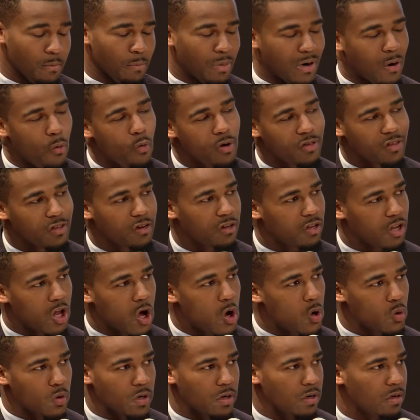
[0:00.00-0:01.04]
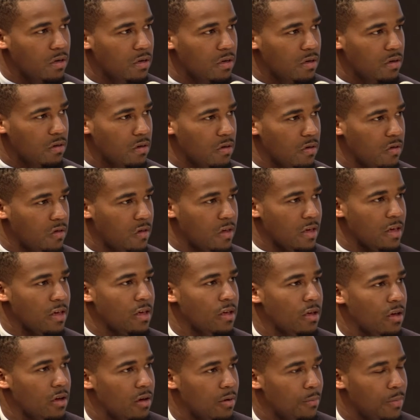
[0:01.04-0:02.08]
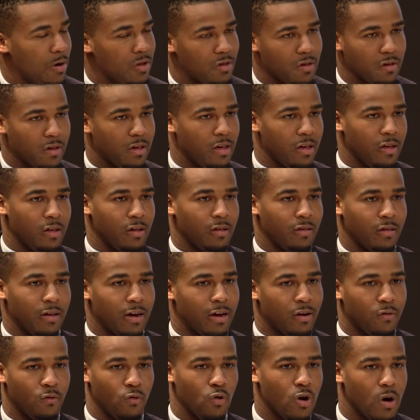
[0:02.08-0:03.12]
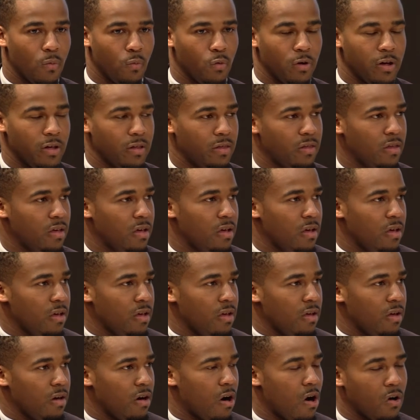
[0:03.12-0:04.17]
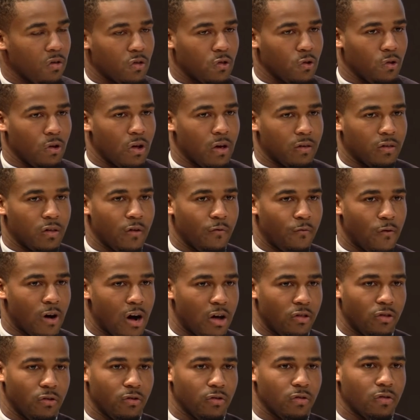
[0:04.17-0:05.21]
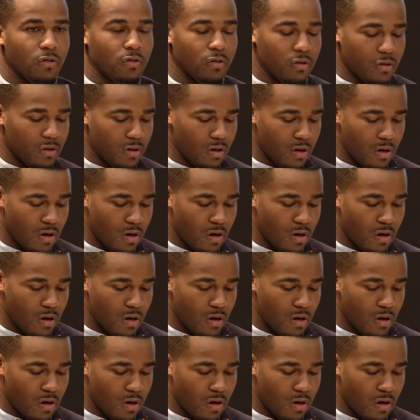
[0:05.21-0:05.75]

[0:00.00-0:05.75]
But I wasn't alone. You see, a bunch of kids that I grew up with also lost their fathers.